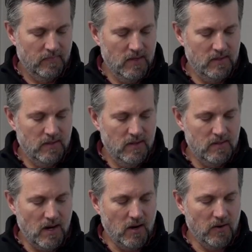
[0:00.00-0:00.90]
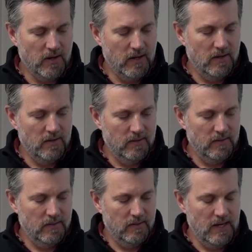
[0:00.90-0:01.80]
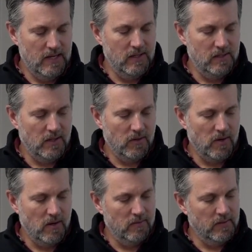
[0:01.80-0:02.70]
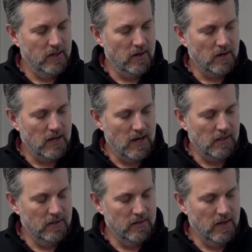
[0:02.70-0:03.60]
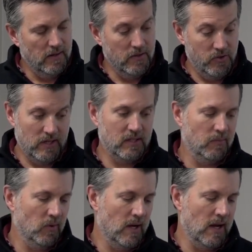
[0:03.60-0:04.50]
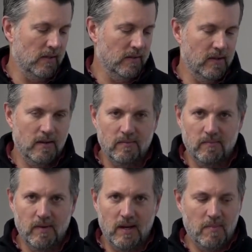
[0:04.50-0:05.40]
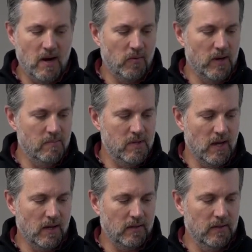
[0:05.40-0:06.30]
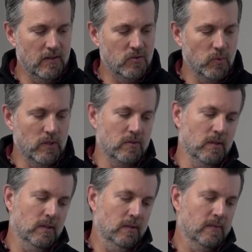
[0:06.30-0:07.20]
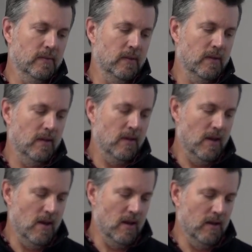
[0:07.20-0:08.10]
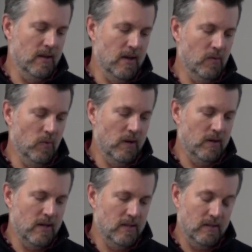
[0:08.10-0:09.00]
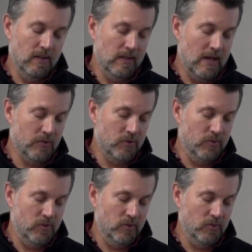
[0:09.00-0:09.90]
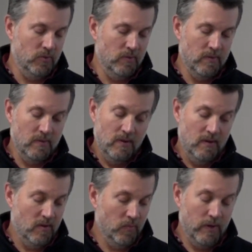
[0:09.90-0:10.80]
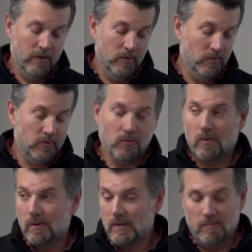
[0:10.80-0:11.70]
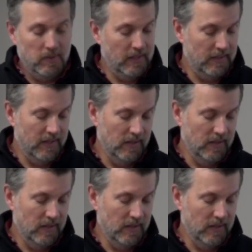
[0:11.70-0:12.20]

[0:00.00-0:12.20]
This is our Easy Zero ER collet nut, adjustable collet nut, made by Reamtech in Switzerland. And uh, what it does, it allows you to reduce or completely